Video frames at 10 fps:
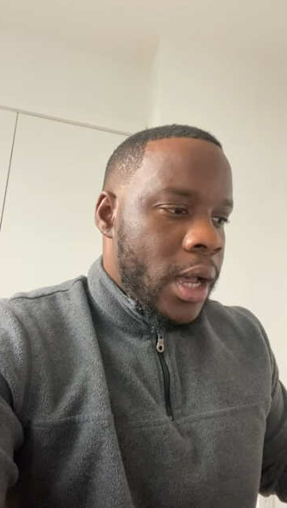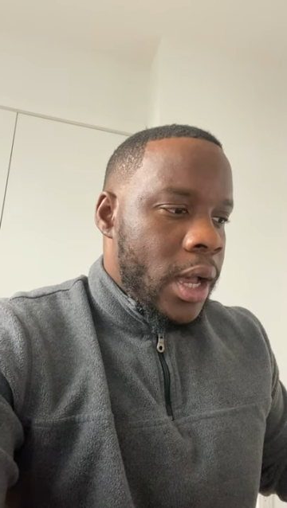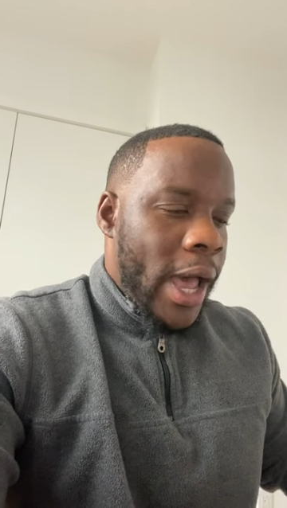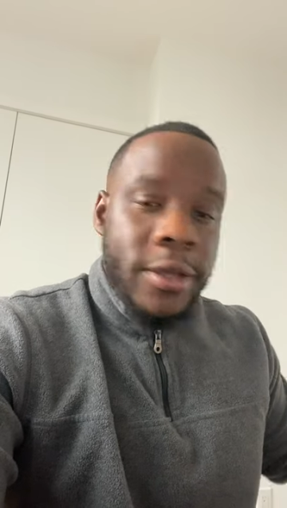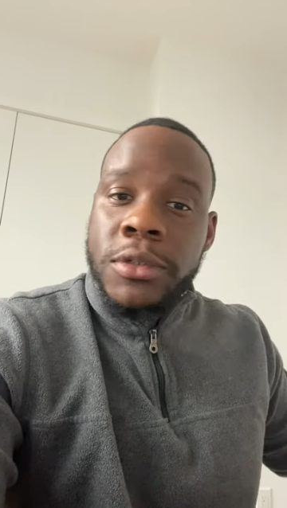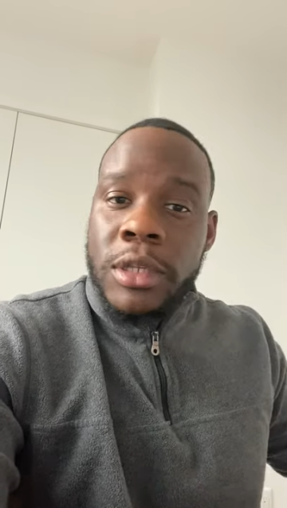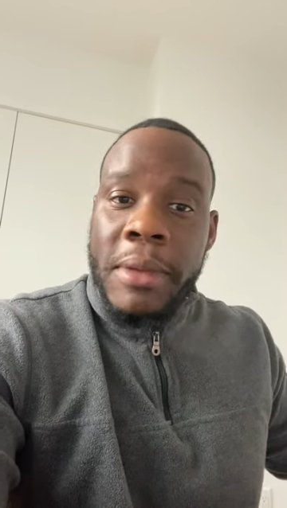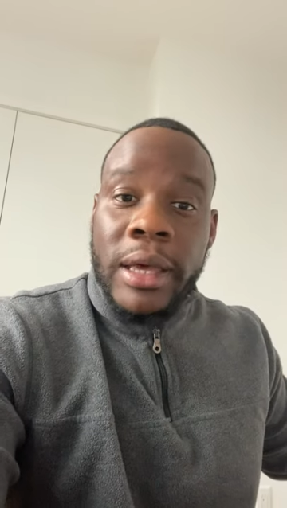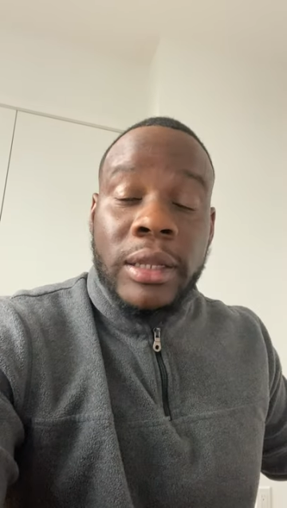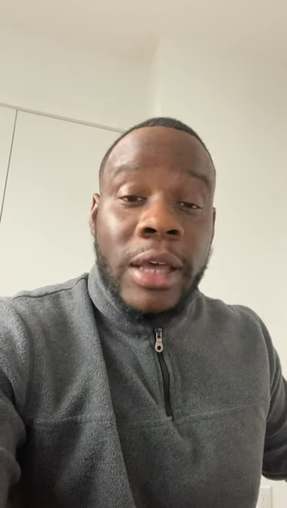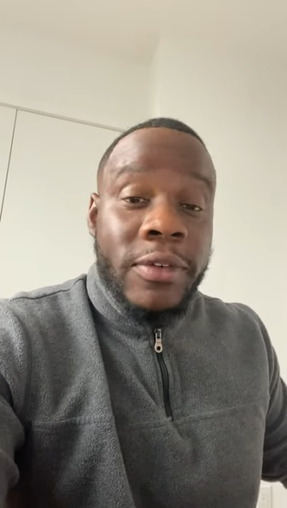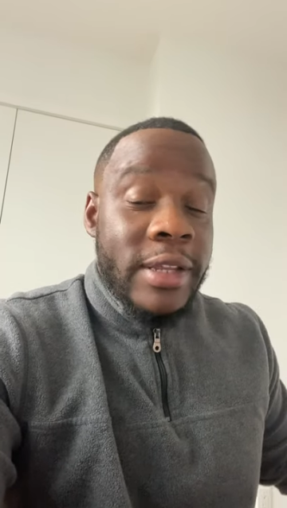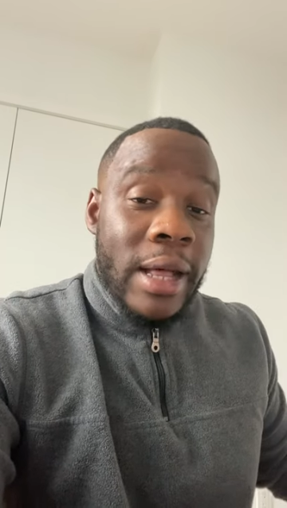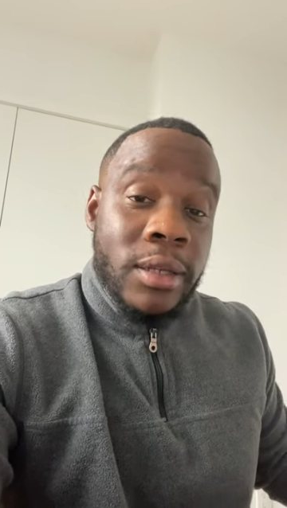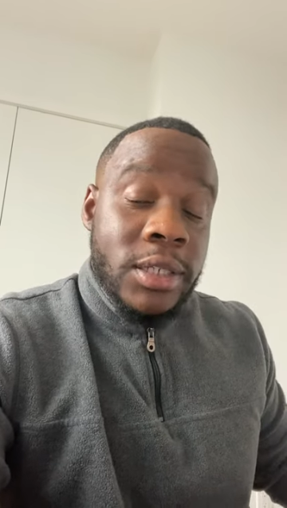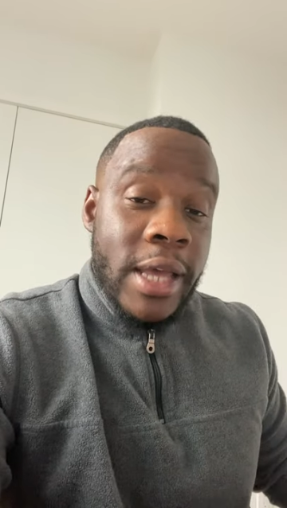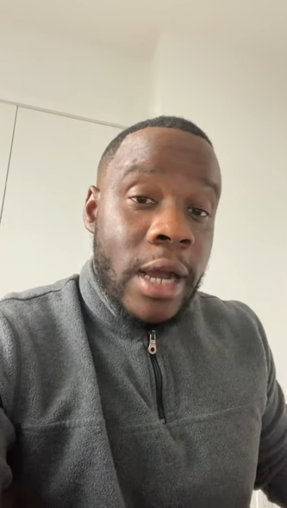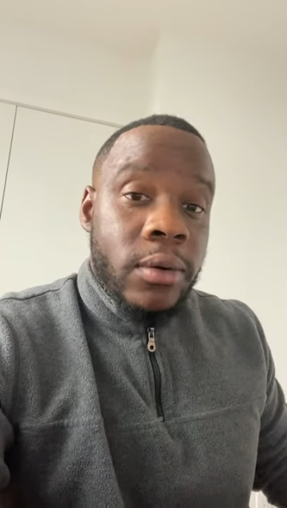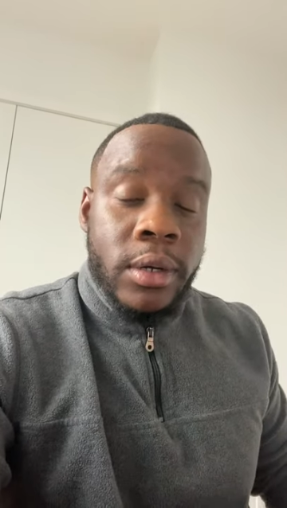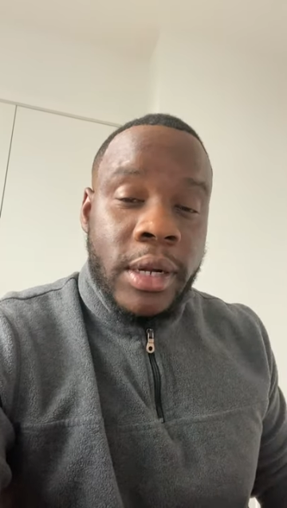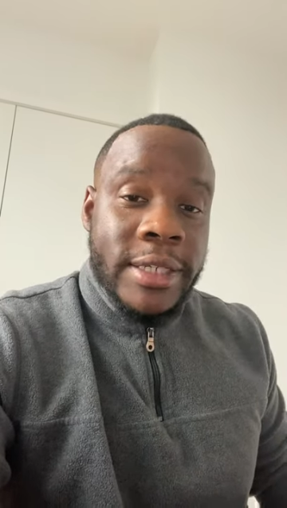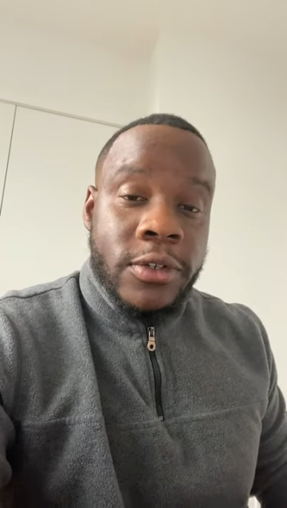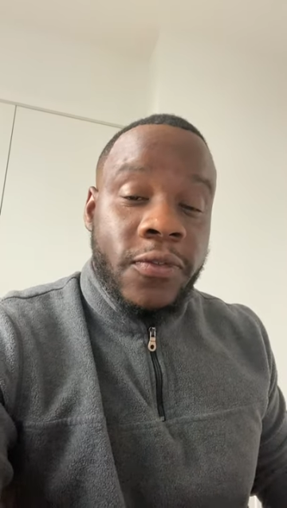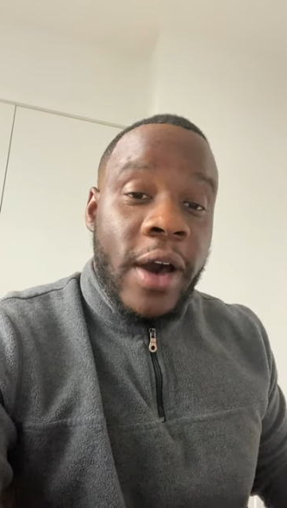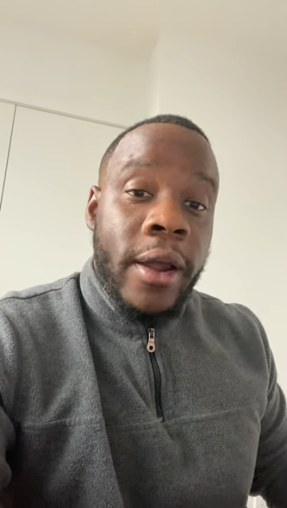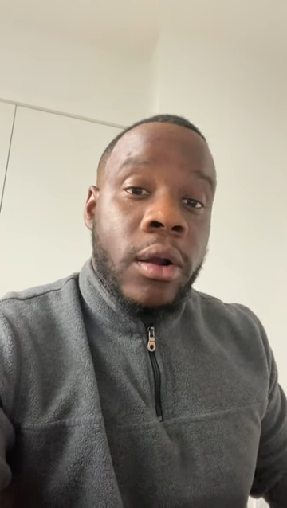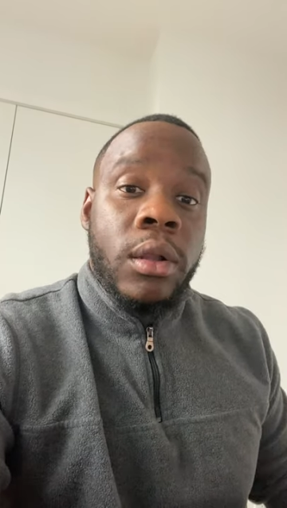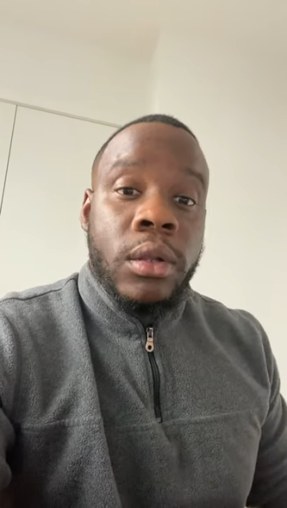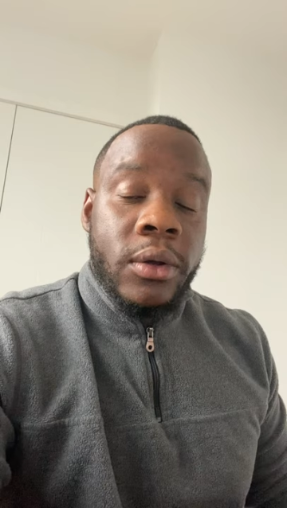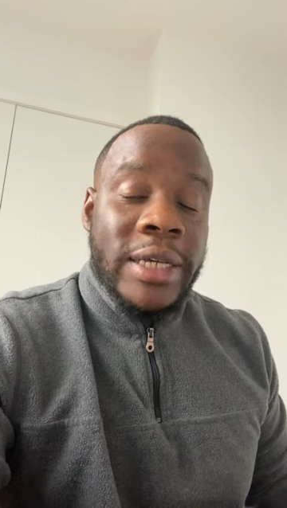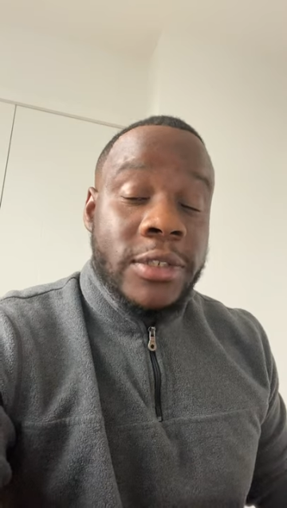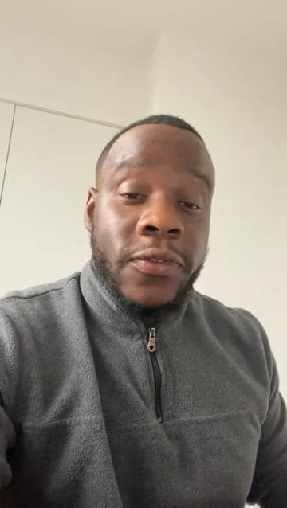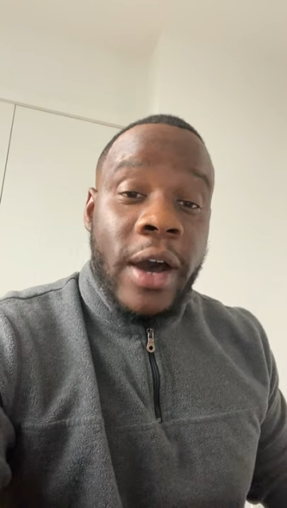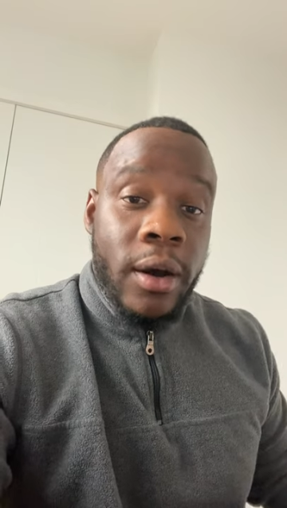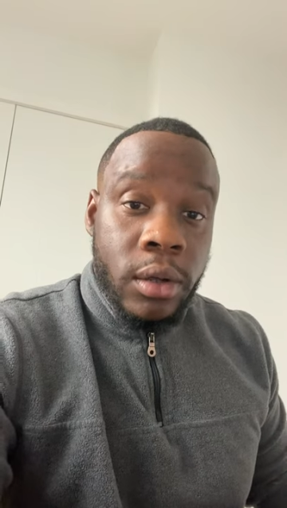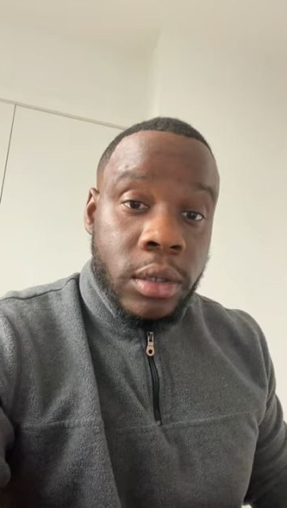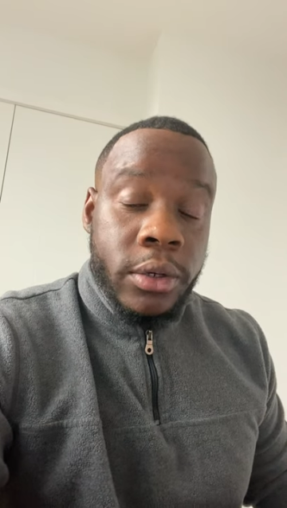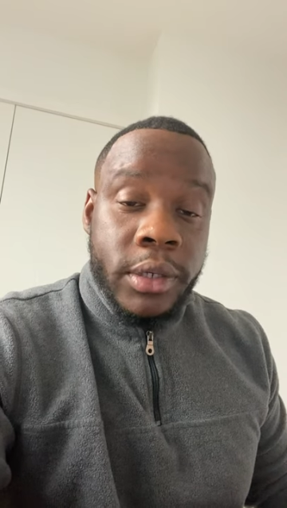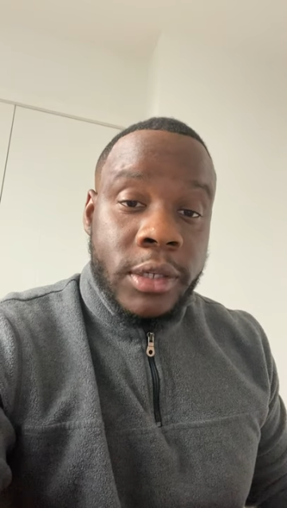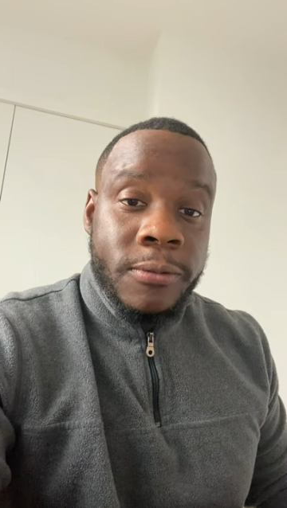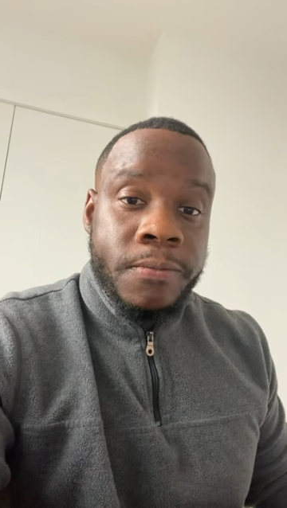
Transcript: I used to make $11 an hour as a file, as a file clerk